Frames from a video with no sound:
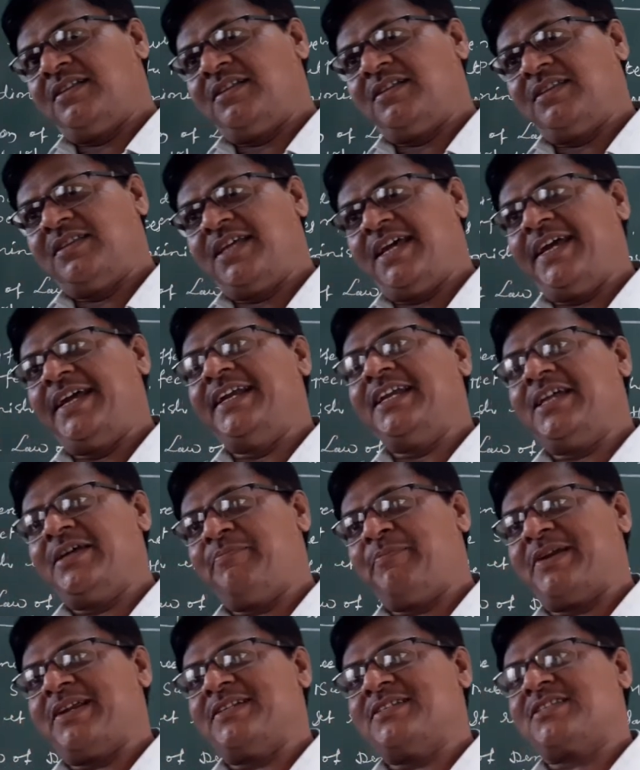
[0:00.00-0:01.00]
The
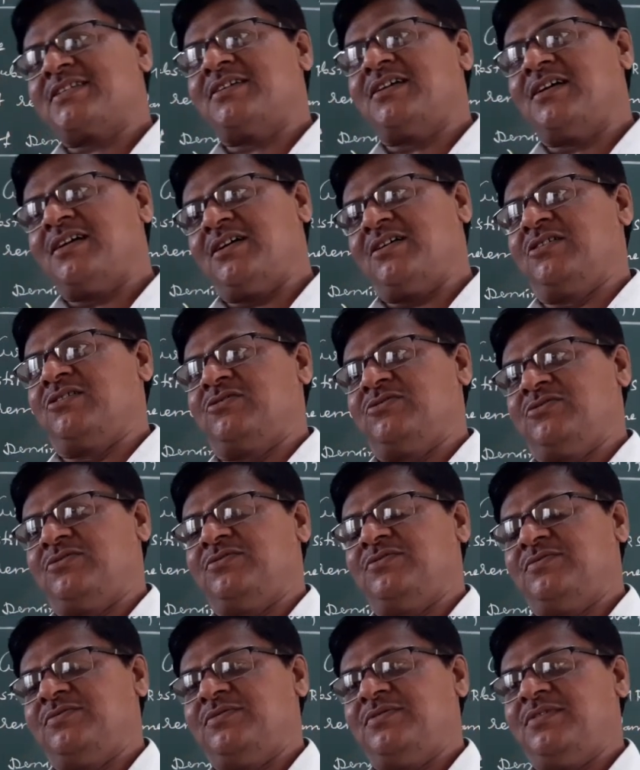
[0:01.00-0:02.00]
indifference curve
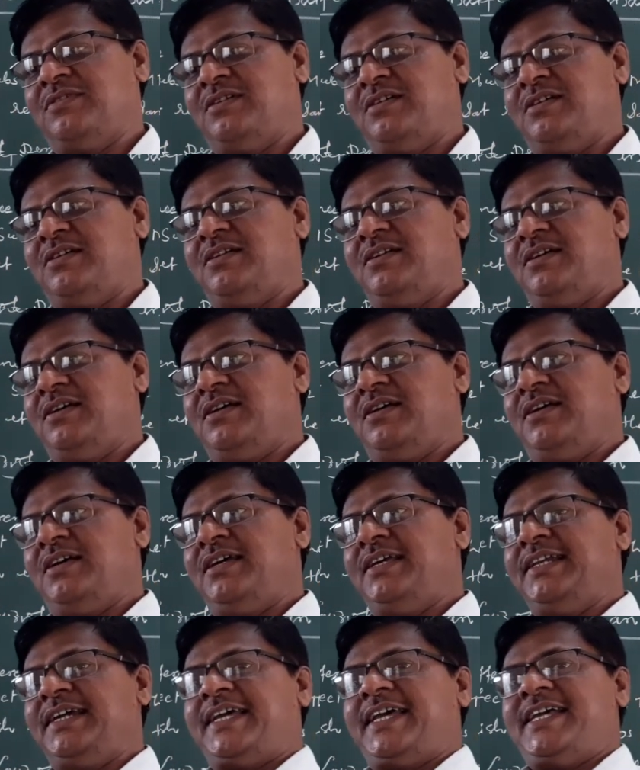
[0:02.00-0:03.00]

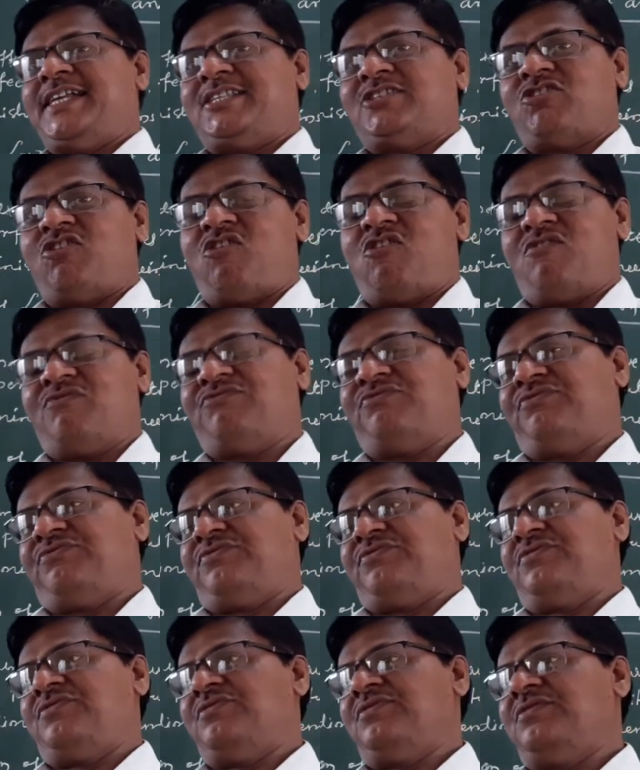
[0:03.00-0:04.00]
in the case of
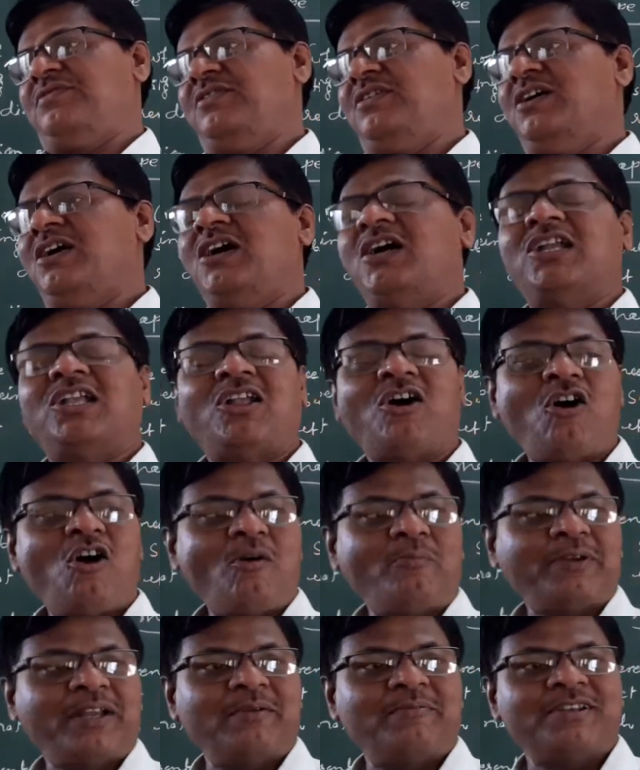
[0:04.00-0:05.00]
law
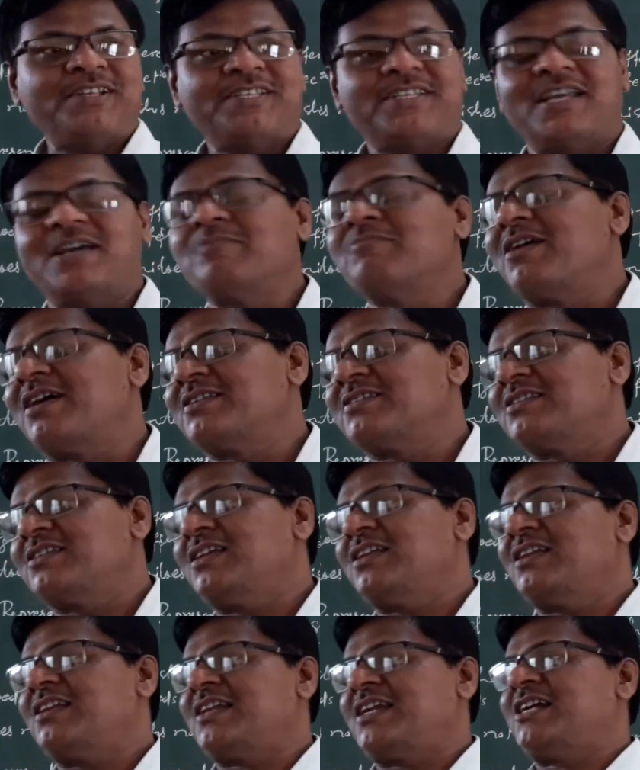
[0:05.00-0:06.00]
of diminishing
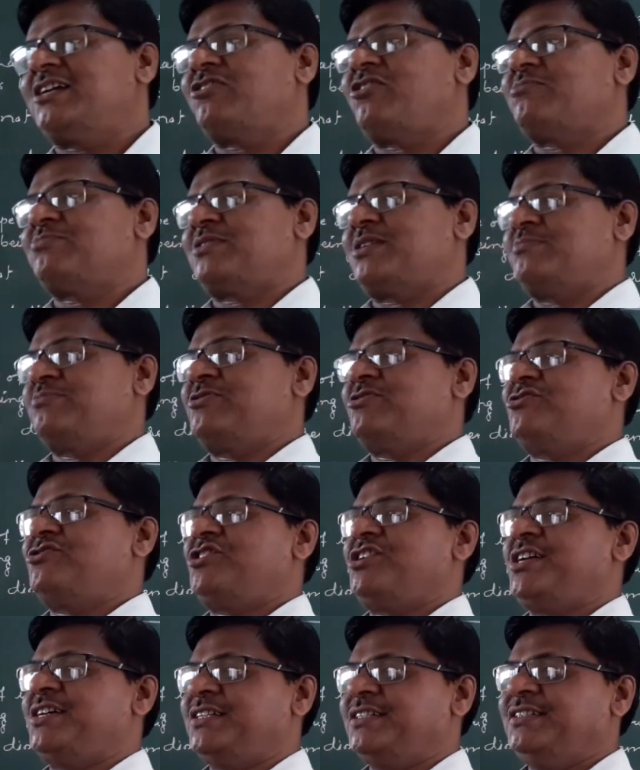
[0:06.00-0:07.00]
marginal rate of
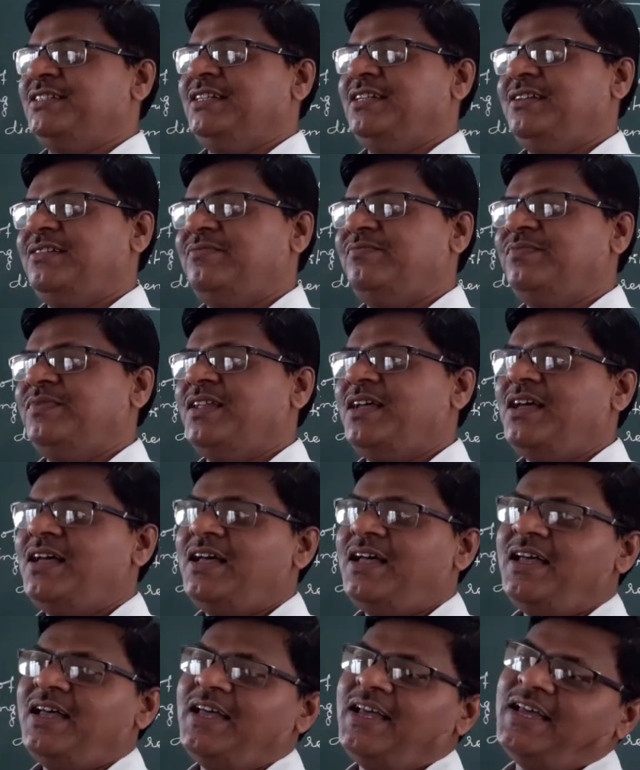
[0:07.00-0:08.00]
substitution
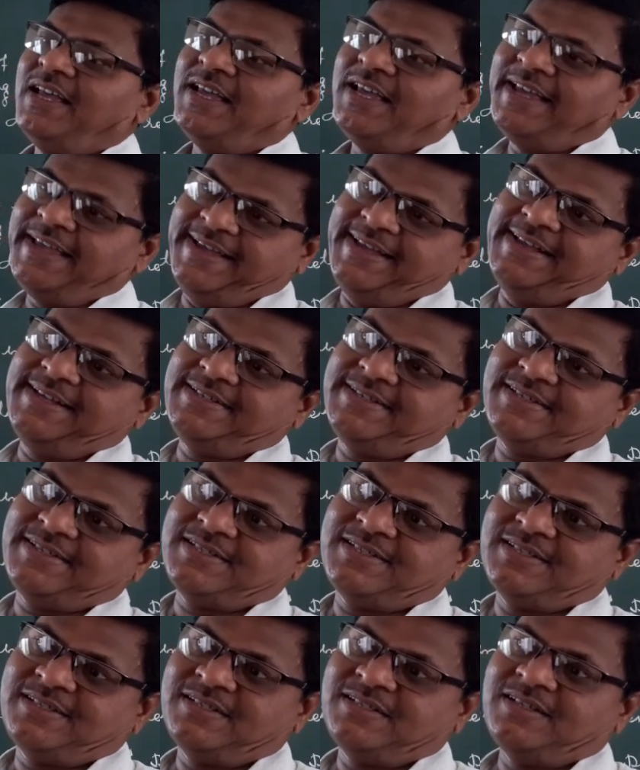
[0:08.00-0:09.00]
is
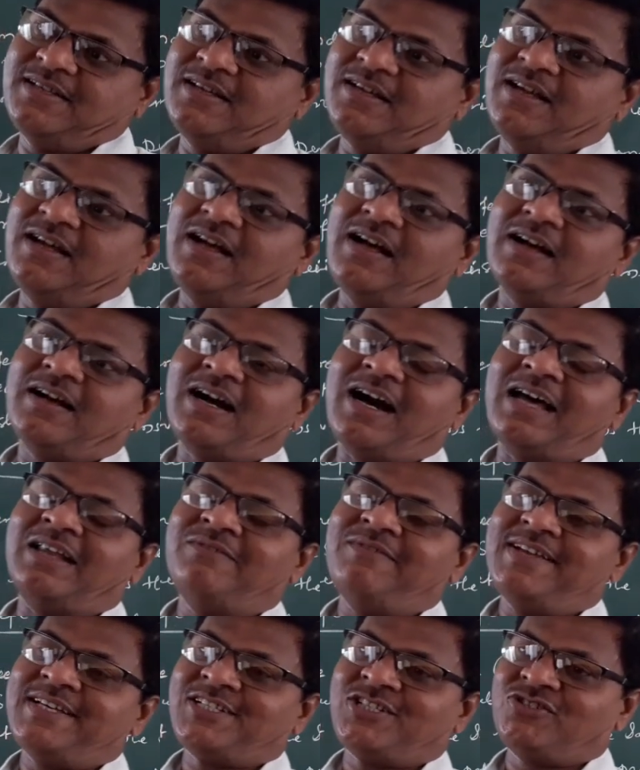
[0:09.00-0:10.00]

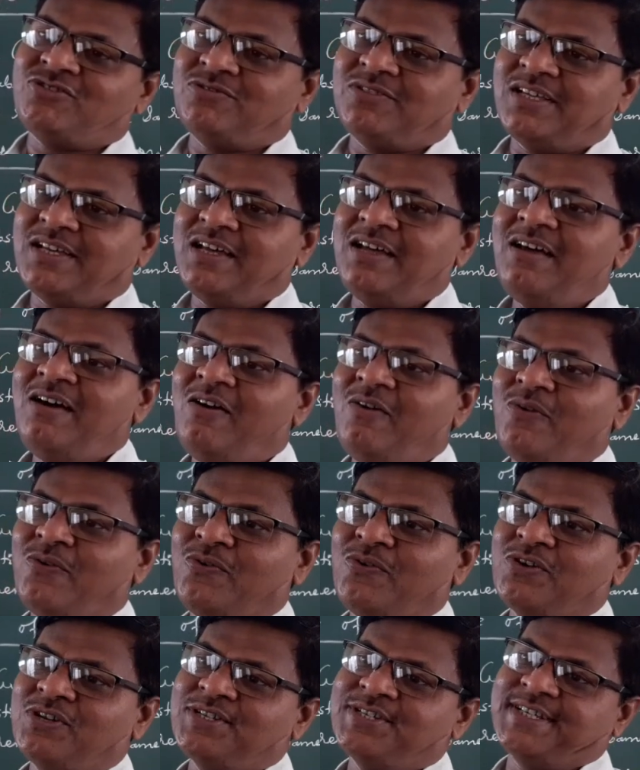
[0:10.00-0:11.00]
converged to the
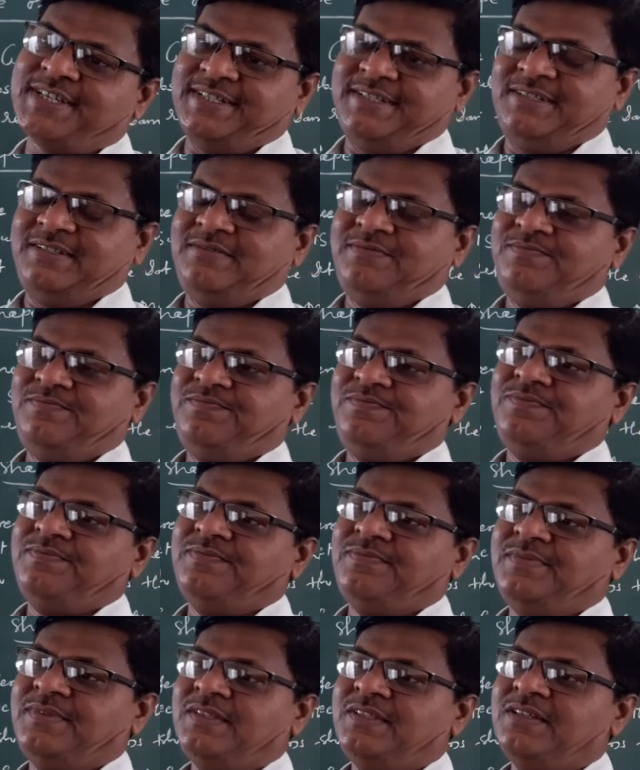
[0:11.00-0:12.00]
origin,
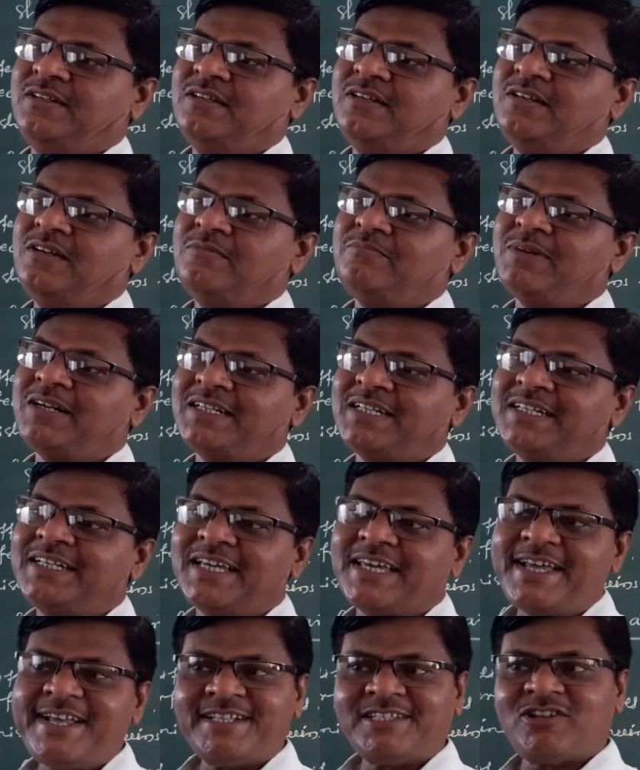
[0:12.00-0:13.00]
but in
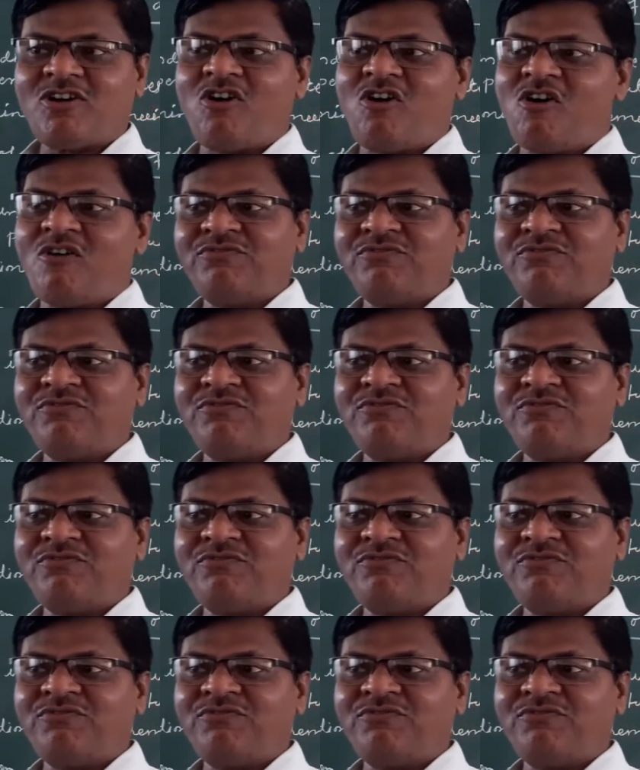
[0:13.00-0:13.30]
case of